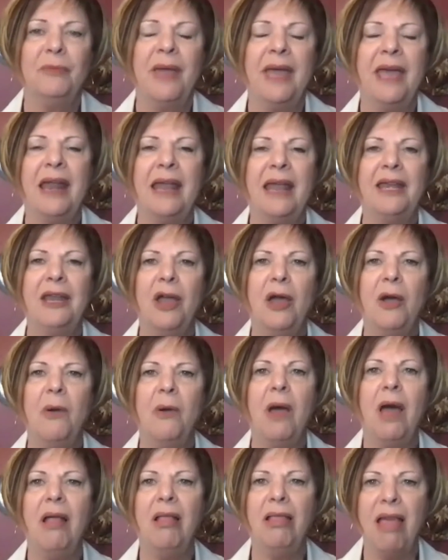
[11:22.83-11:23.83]
And I
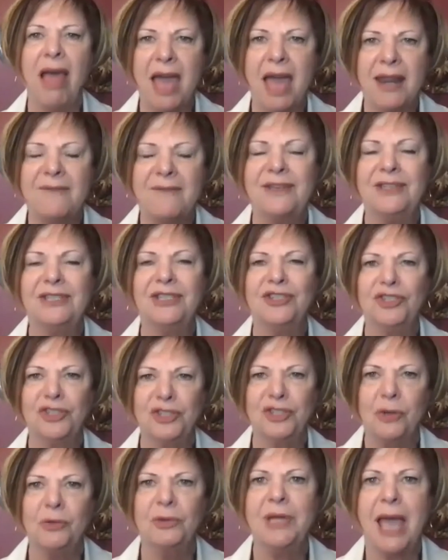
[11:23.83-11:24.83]
know a lot of us are
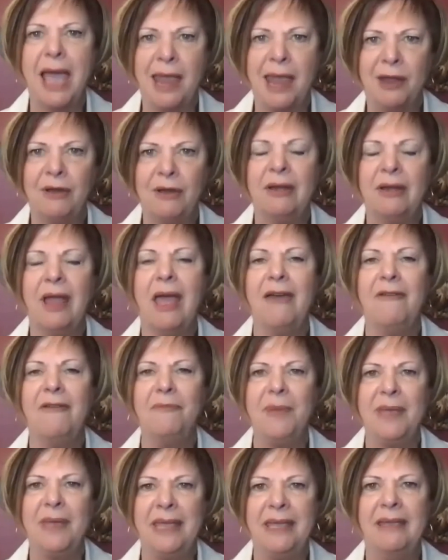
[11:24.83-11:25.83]
so tired
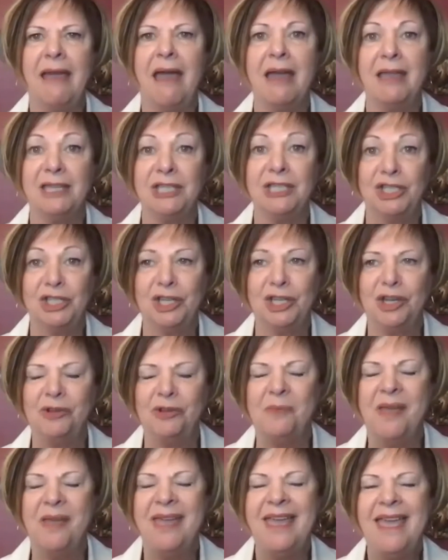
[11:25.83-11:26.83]
of being on
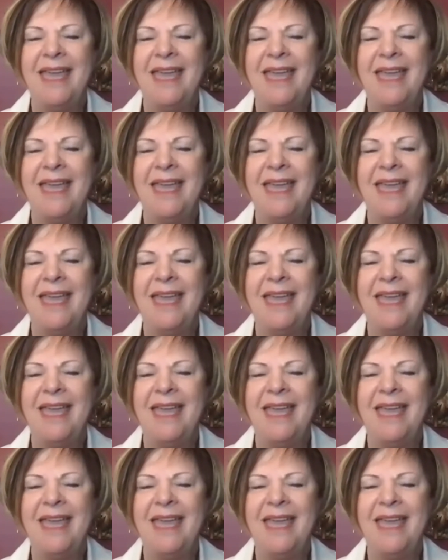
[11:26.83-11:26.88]
Zoom.